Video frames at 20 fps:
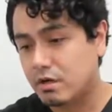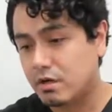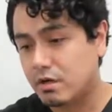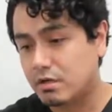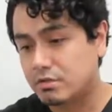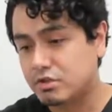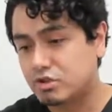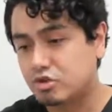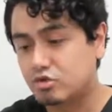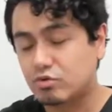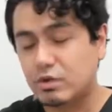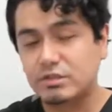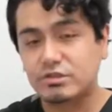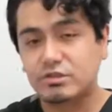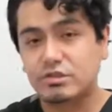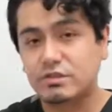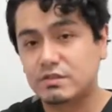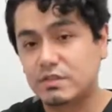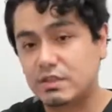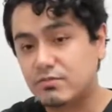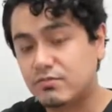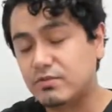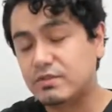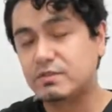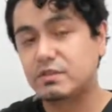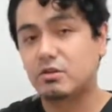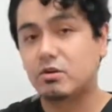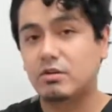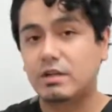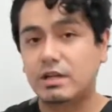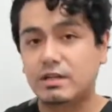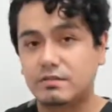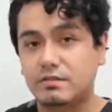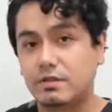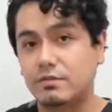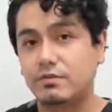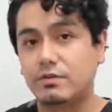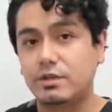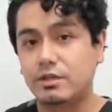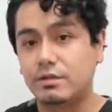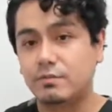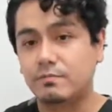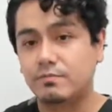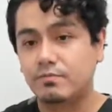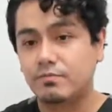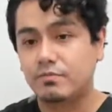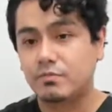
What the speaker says: stretches and physical activity,